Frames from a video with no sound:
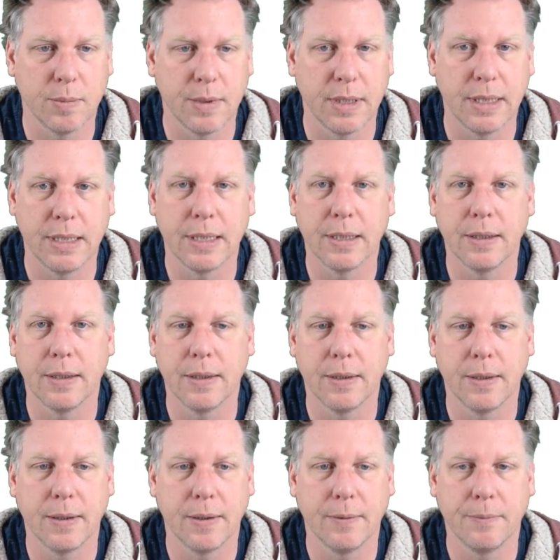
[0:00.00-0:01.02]
be
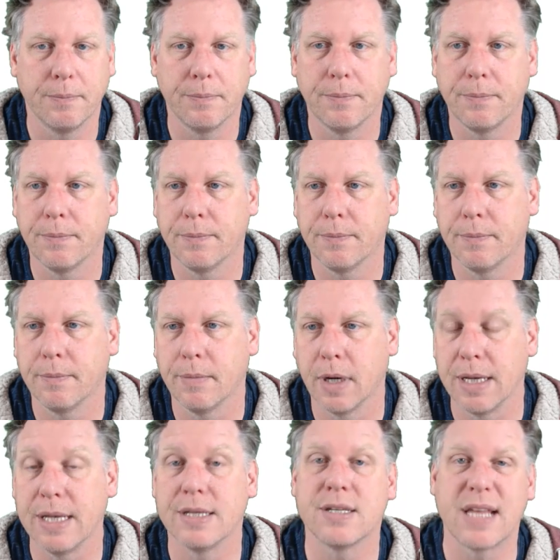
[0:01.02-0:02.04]

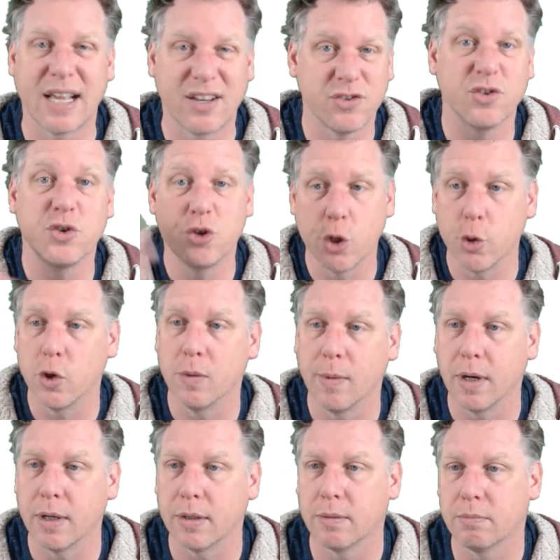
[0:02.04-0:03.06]
my section 2 of
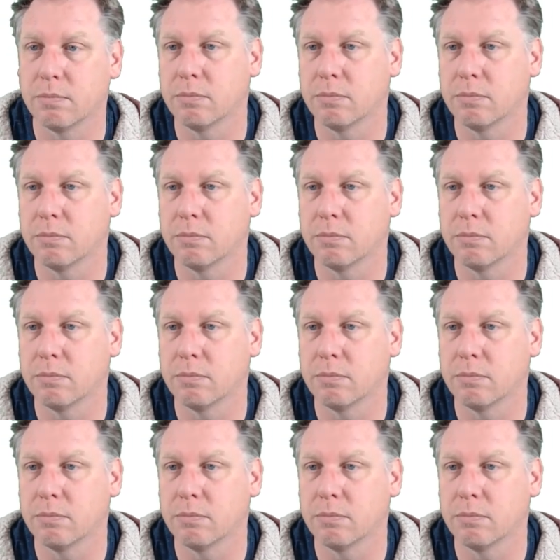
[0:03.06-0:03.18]
my